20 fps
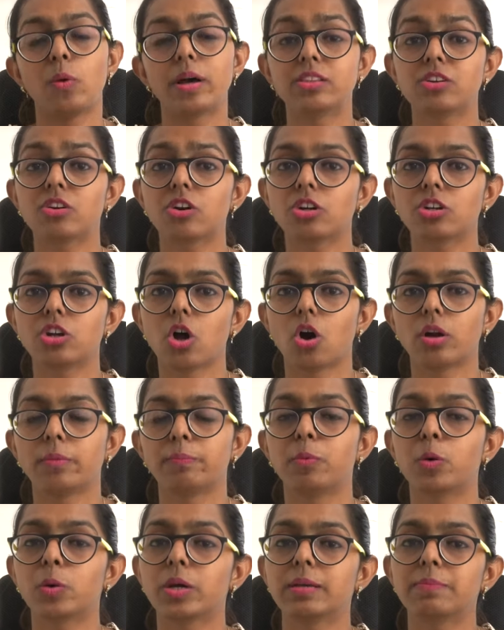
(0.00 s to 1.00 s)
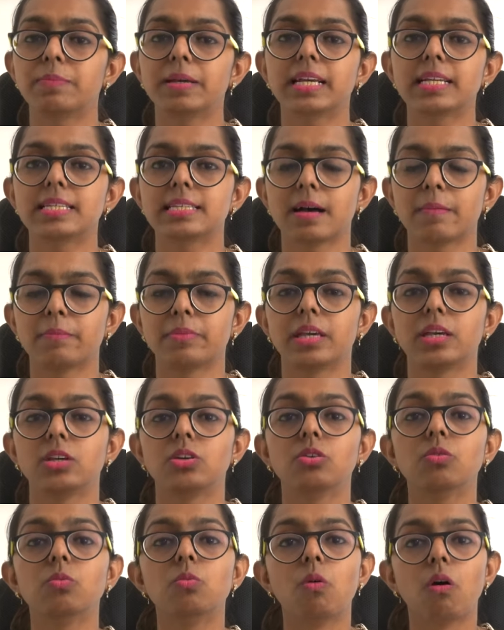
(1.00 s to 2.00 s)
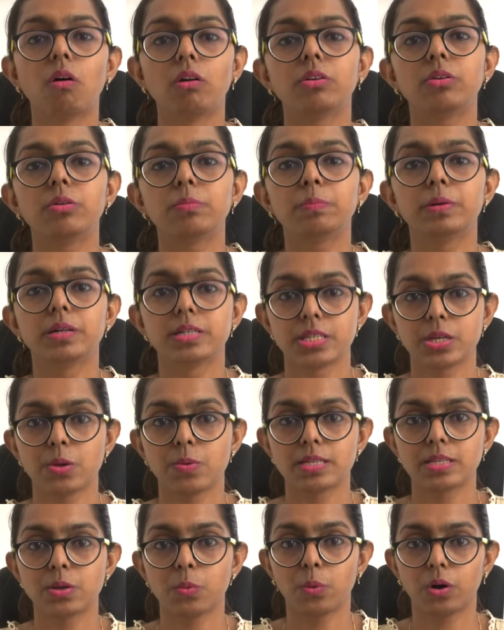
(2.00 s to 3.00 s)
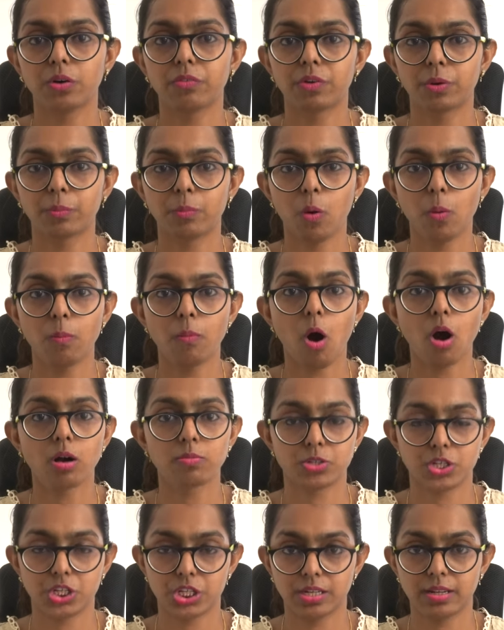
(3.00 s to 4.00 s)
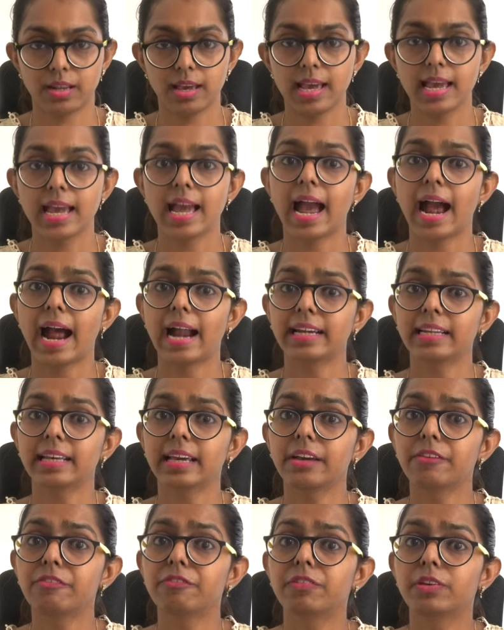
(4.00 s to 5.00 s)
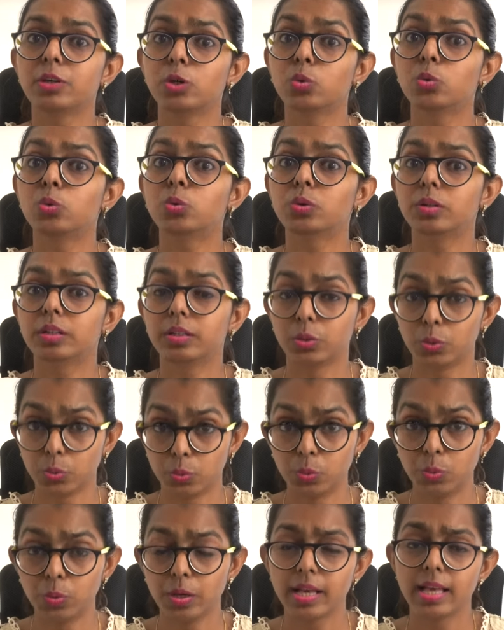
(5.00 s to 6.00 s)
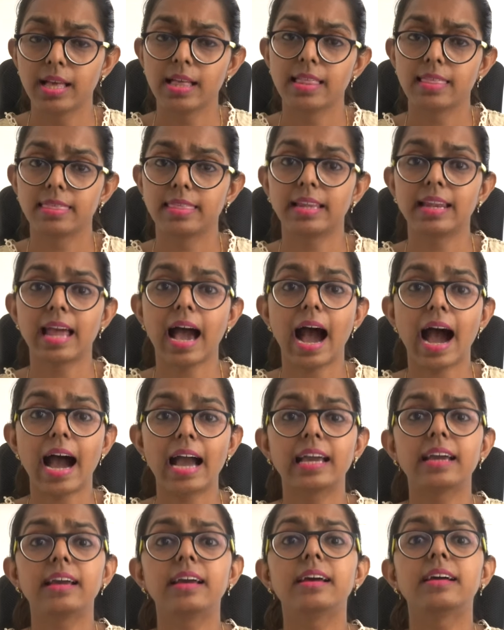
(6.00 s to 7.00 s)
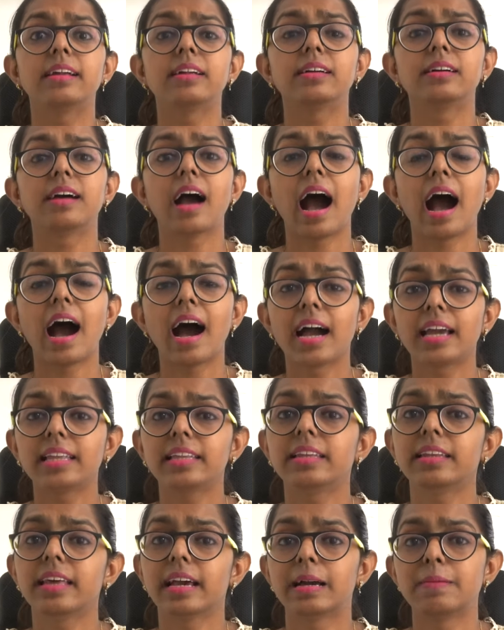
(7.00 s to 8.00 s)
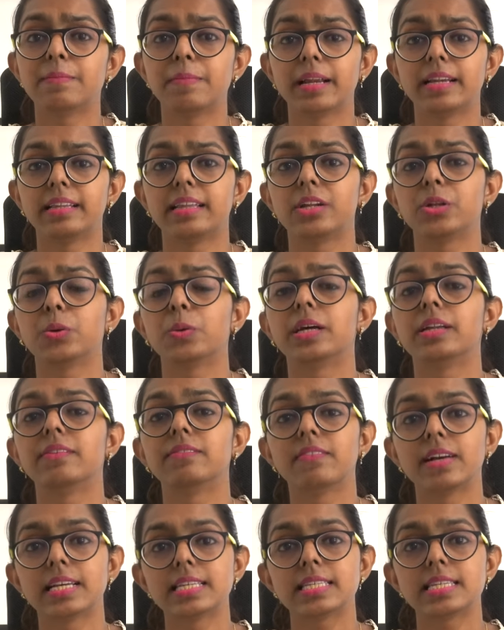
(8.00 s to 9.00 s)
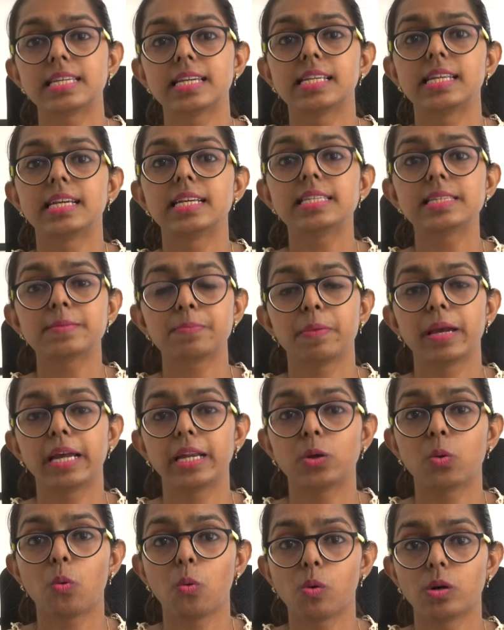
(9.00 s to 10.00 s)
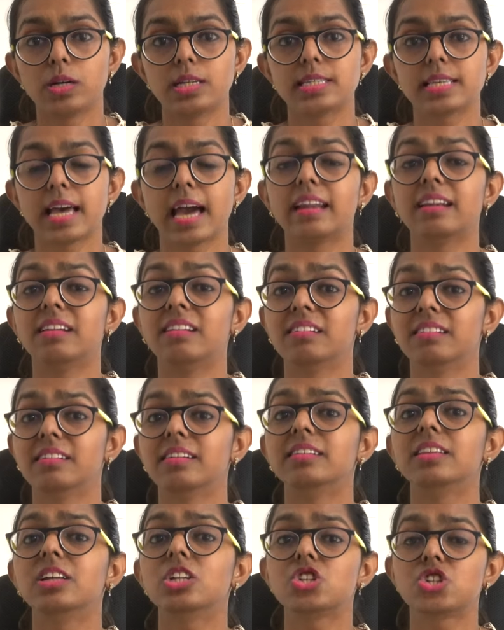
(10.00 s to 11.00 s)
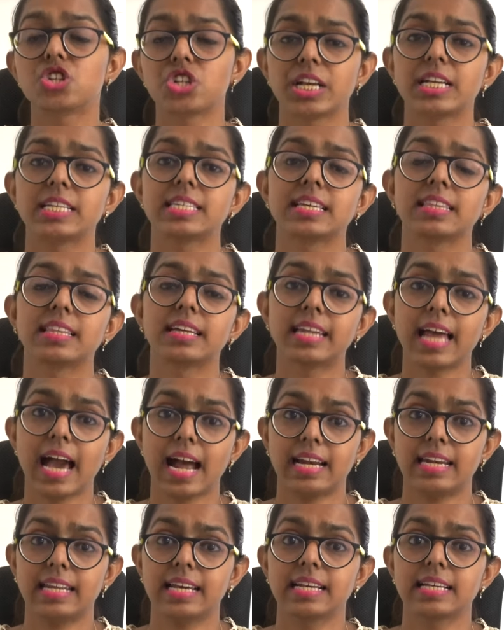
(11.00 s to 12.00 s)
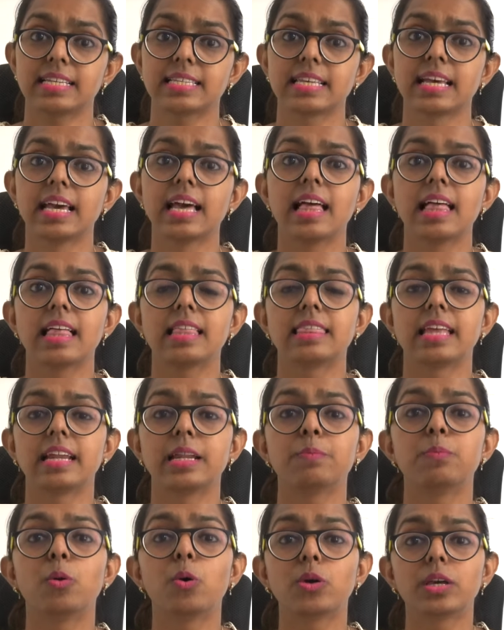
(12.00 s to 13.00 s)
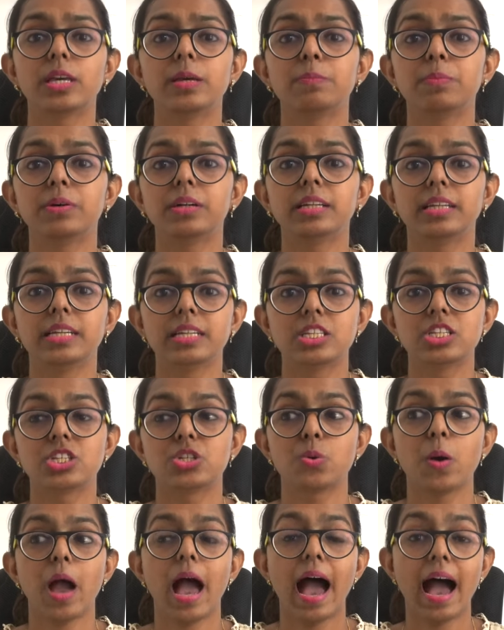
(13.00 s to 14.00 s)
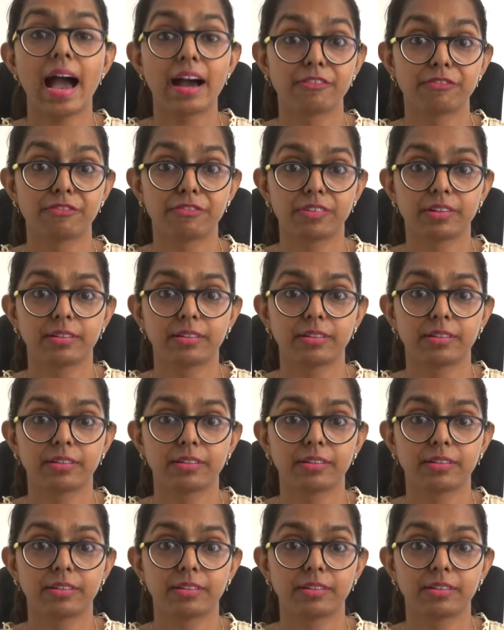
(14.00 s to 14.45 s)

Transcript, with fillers: whether or not bookkeeping is something you want to pursue as a work from home option. And if you do, then I highly recommend that you invest in his paid course and learn the tricks and the tactics that a bookkeeper needs to have.